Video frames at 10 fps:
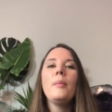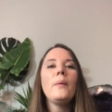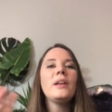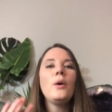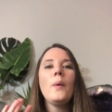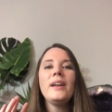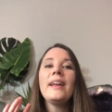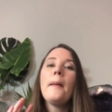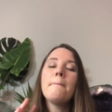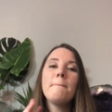But we don't want to
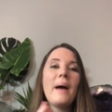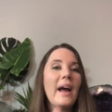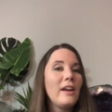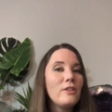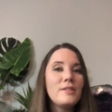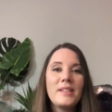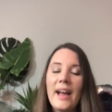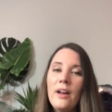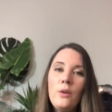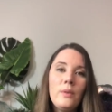get mired
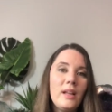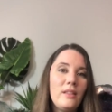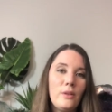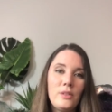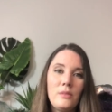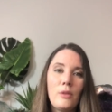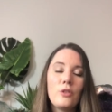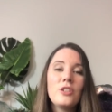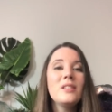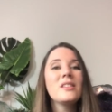down in those
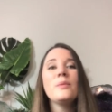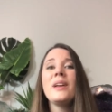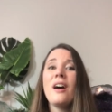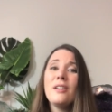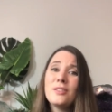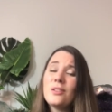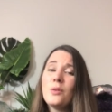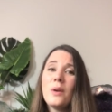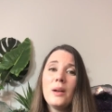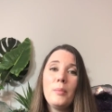emotions, and we also
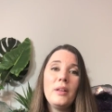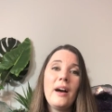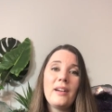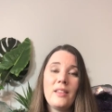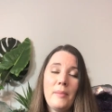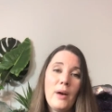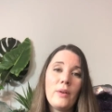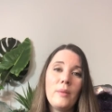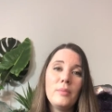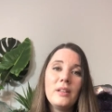don't want to block them
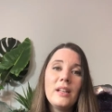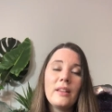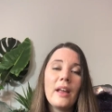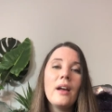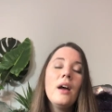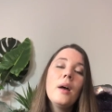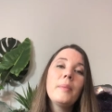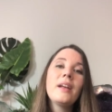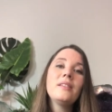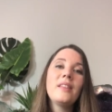out completely
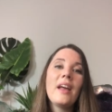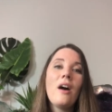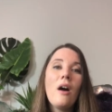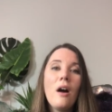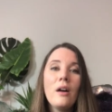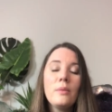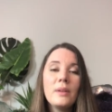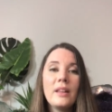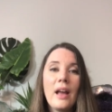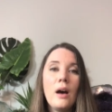because they are
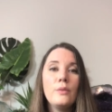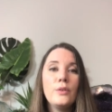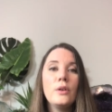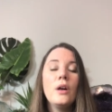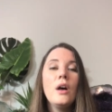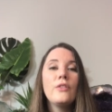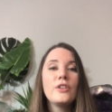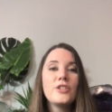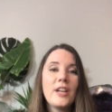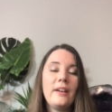really helpful
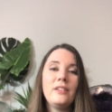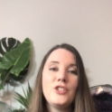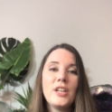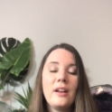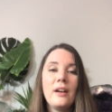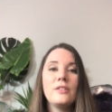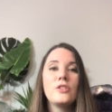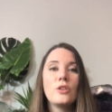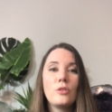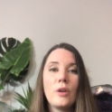for challenging
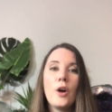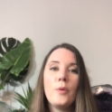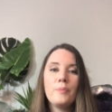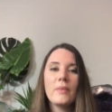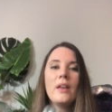us to grow.